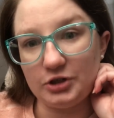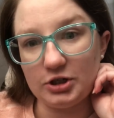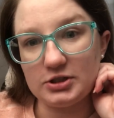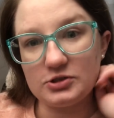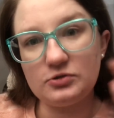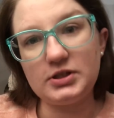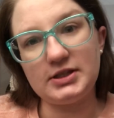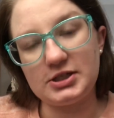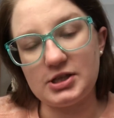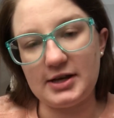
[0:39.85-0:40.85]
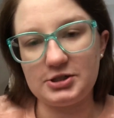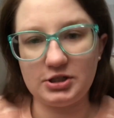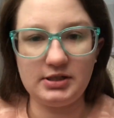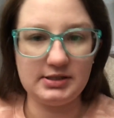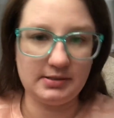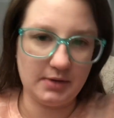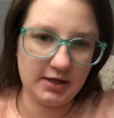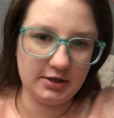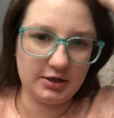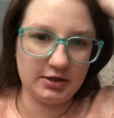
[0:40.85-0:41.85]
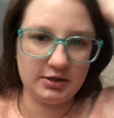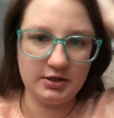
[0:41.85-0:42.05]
a consultant, there's actually some other